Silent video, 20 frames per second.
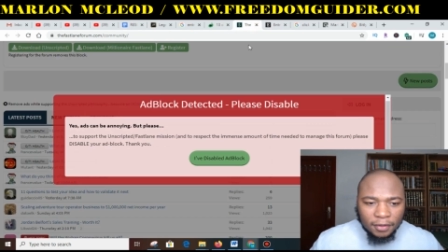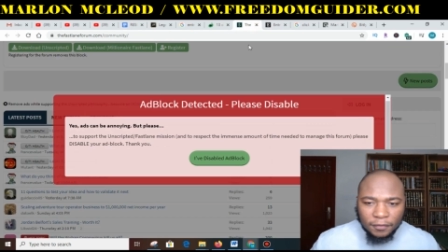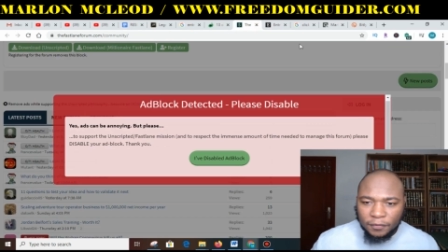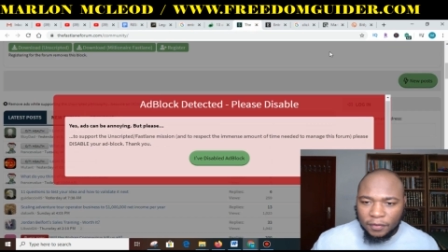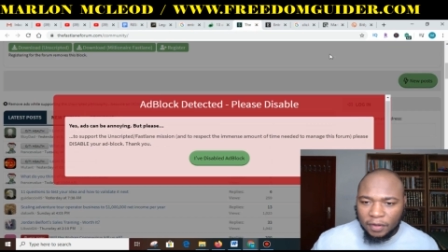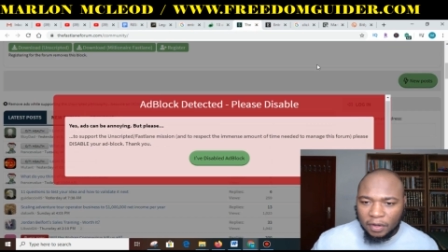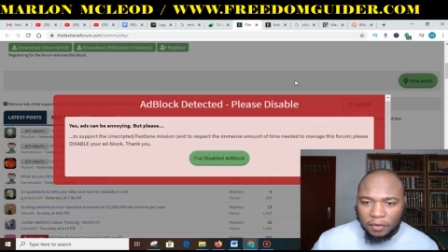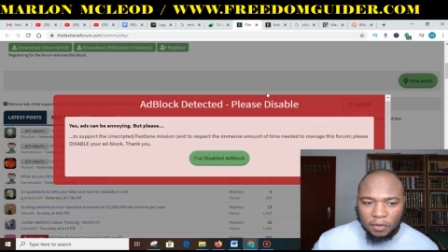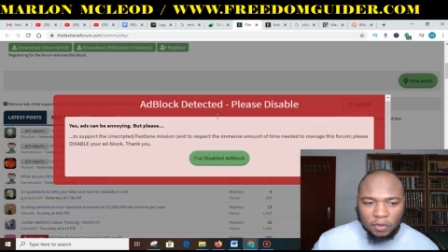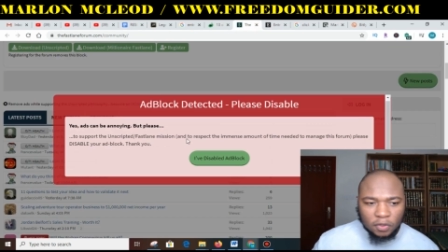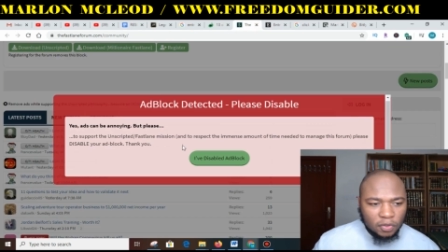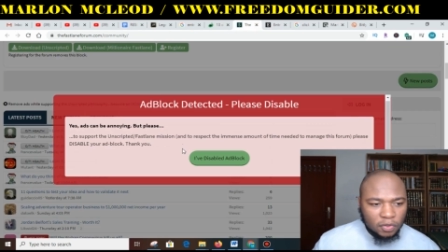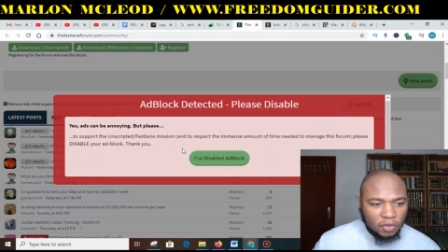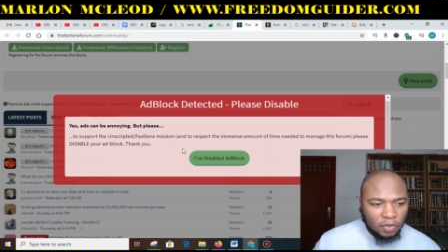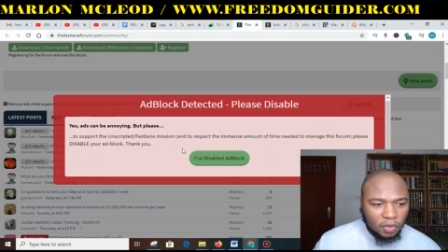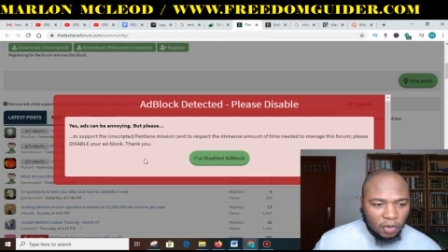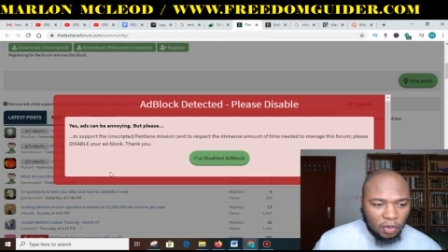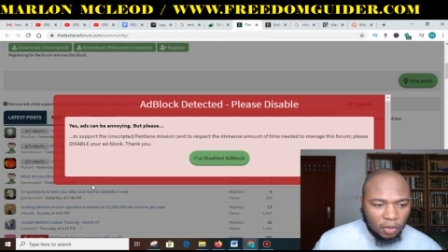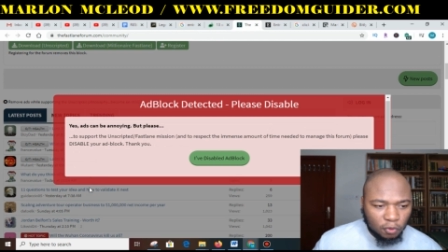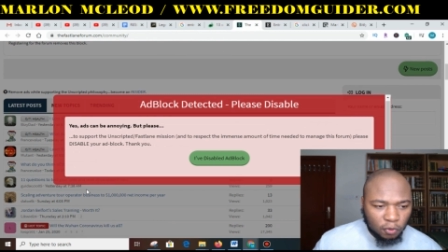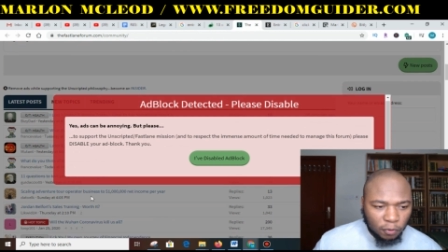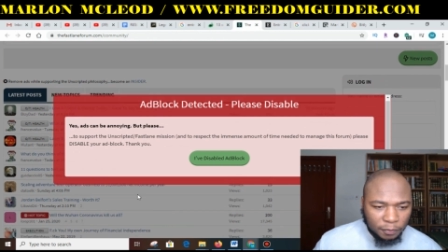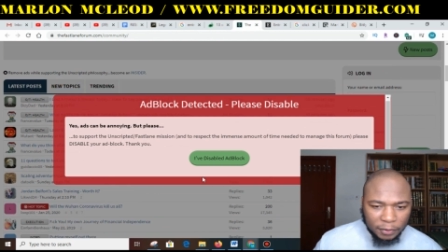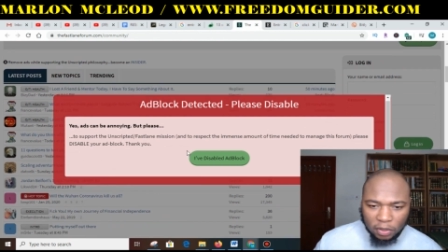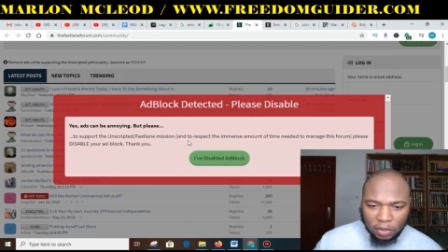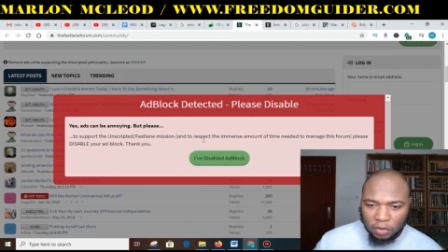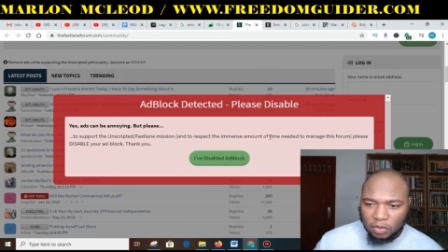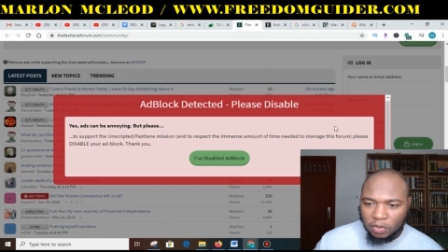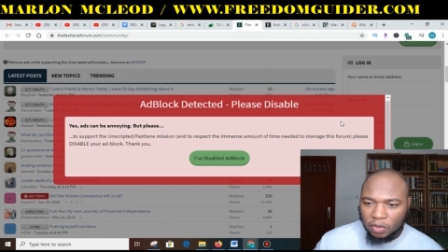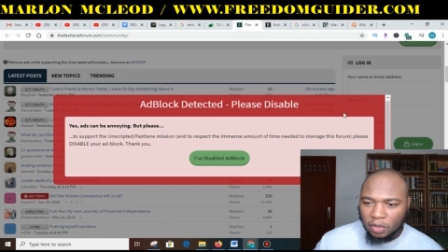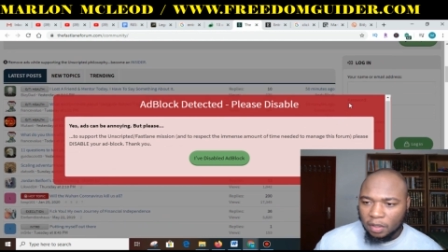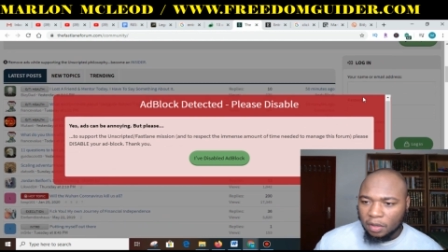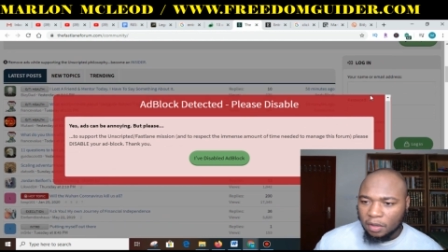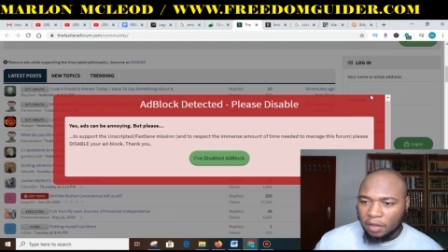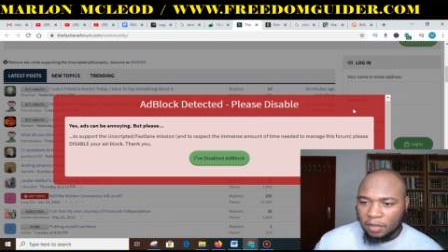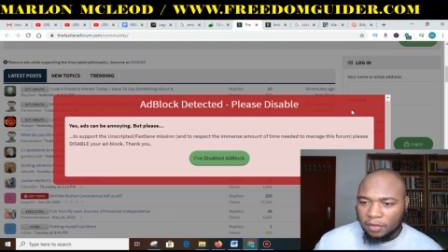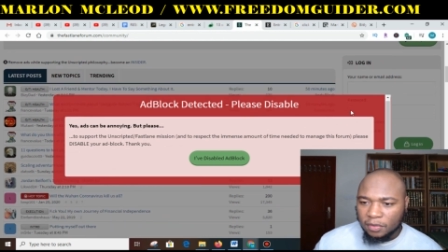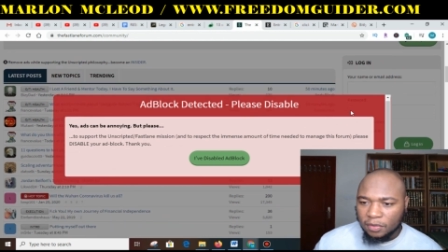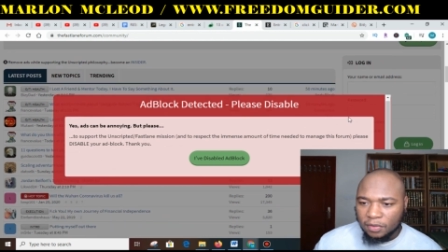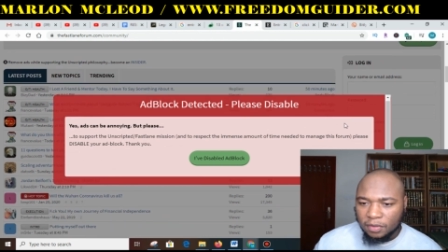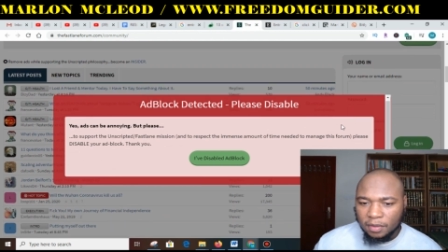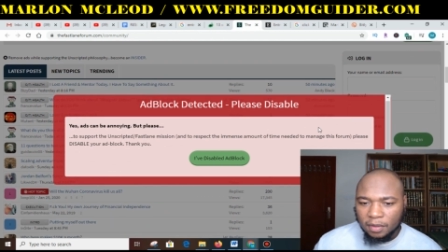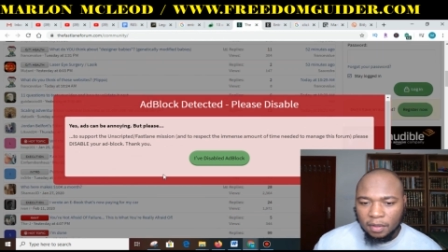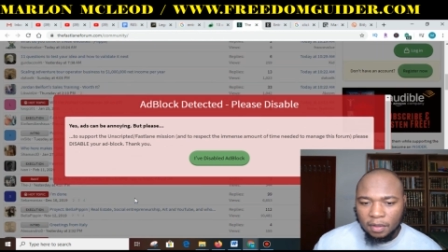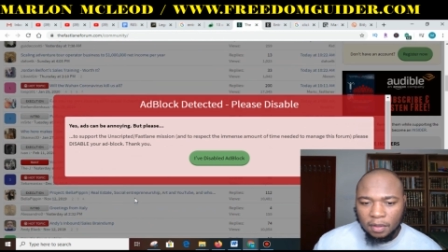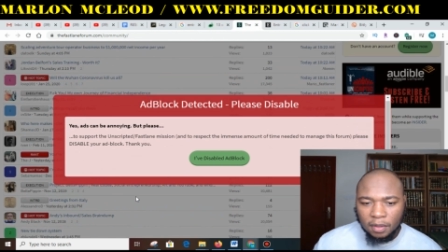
various entrepreneurs in this.